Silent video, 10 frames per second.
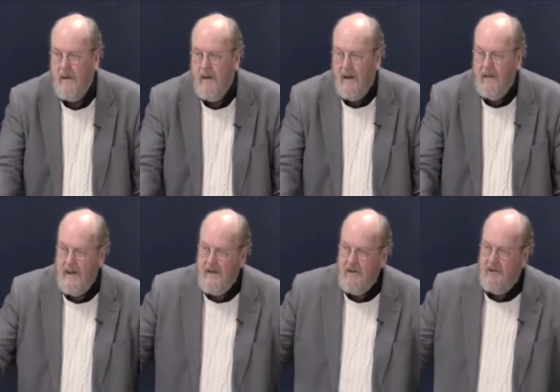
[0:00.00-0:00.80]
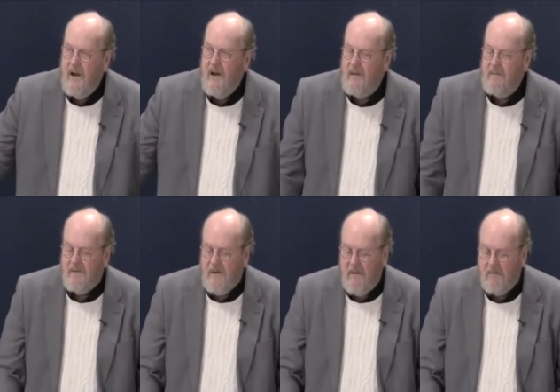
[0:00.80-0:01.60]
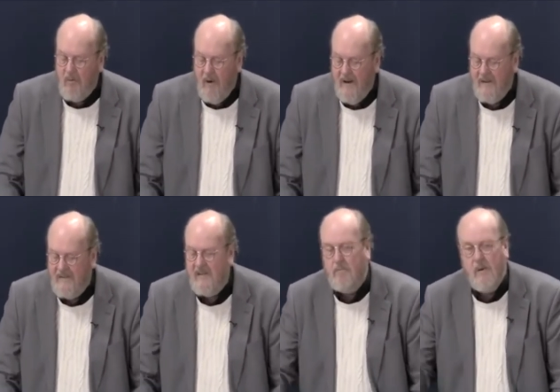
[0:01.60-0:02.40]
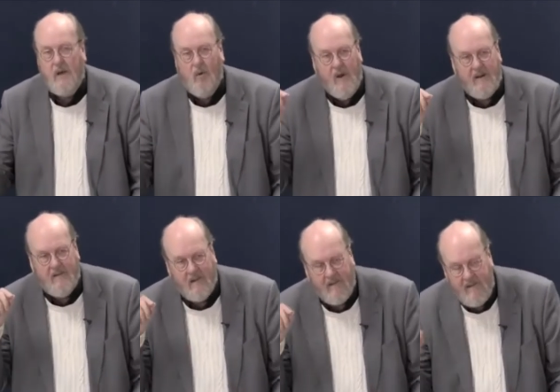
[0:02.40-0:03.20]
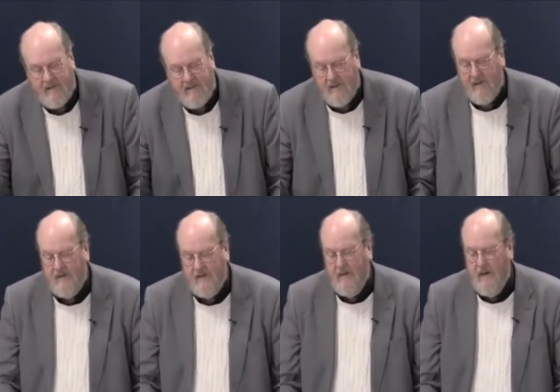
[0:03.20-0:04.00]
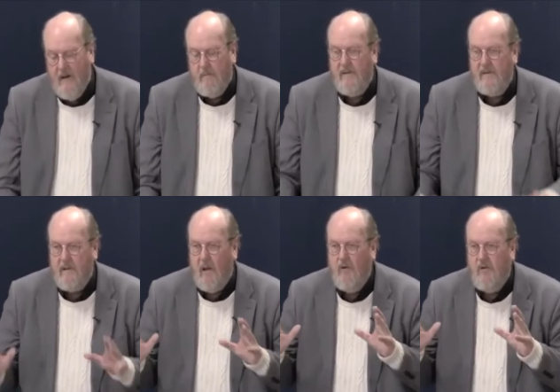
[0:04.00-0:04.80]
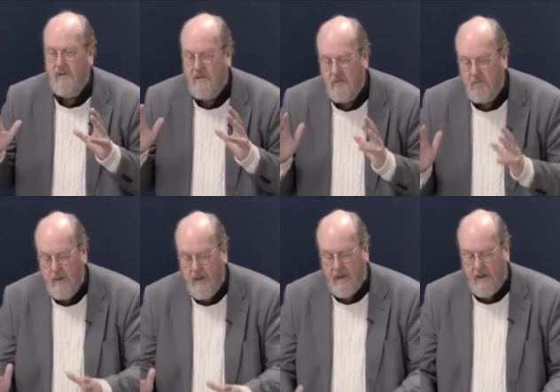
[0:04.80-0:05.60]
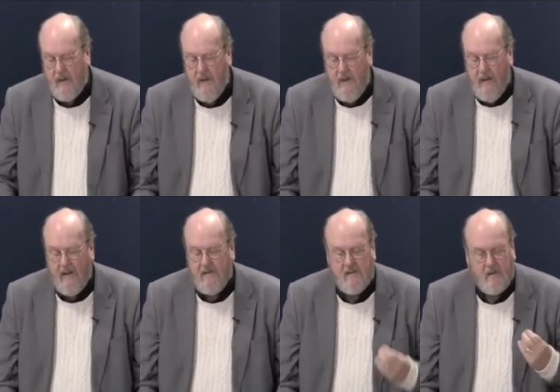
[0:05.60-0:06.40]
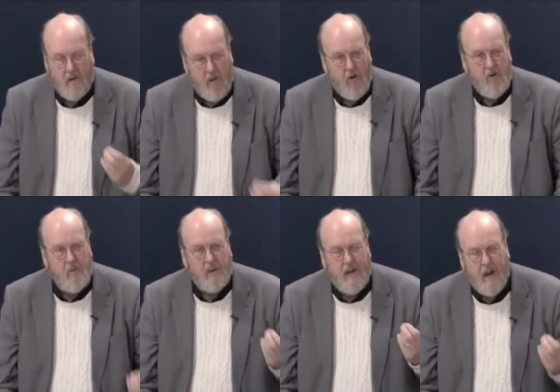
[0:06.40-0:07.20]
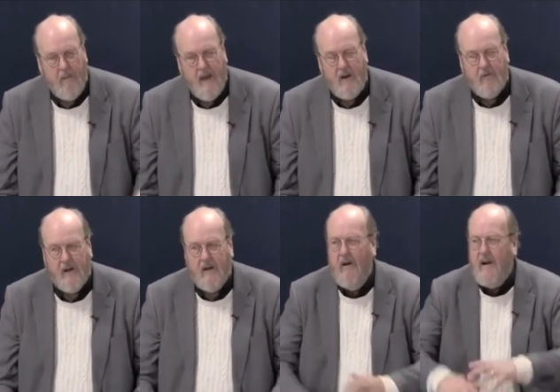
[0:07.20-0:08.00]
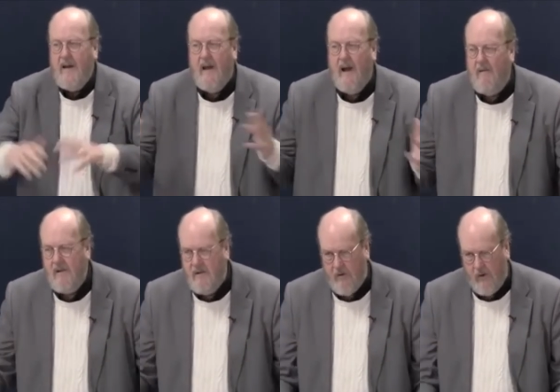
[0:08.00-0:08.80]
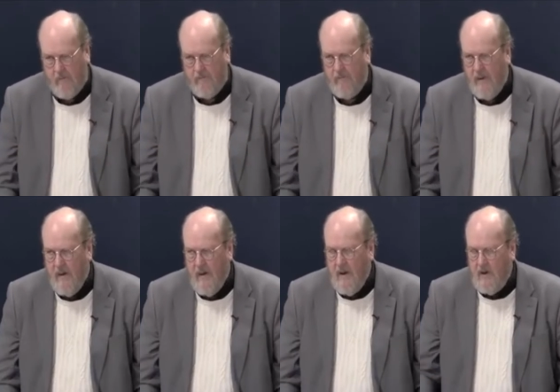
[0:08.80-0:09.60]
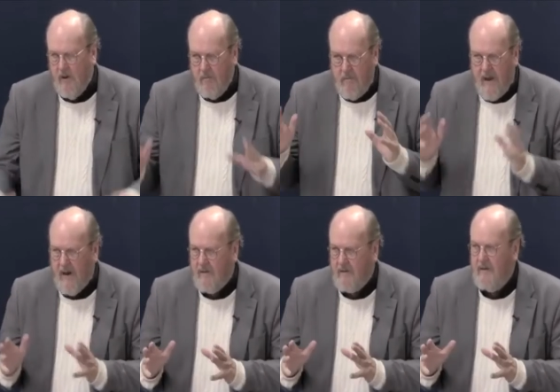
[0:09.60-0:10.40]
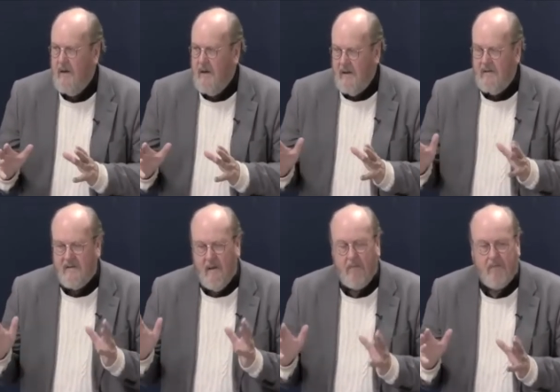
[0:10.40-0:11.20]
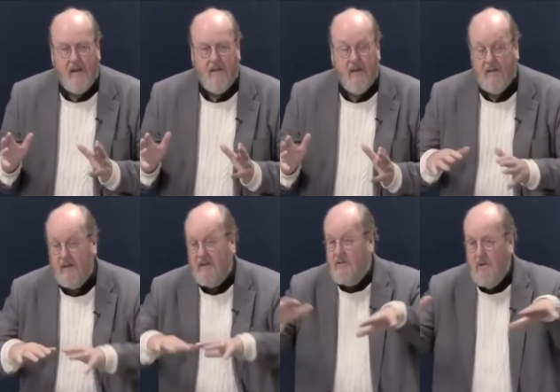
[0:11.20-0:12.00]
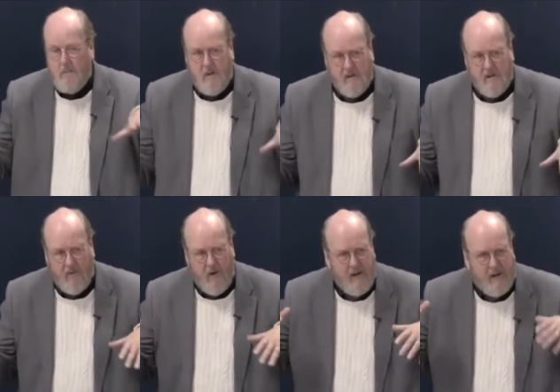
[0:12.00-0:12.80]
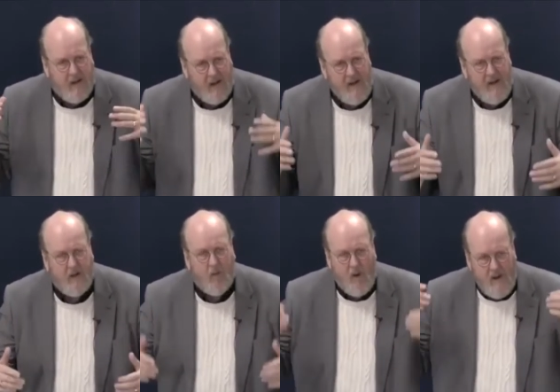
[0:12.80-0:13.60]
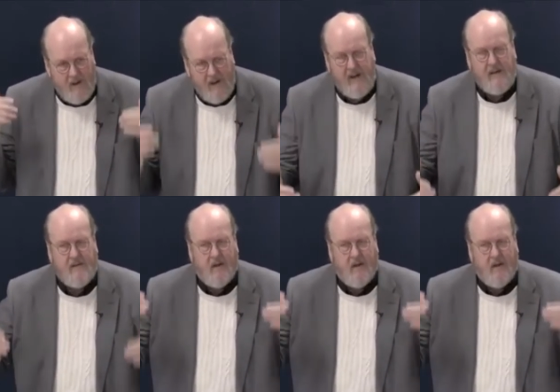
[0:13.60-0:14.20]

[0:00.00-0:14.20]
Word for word: And then in James chapter 1, it says, Be quick to listen, be slow to speak, and slow to become angry. Can I encourage you? Your mouth is something that the scriptures are very clear that we need to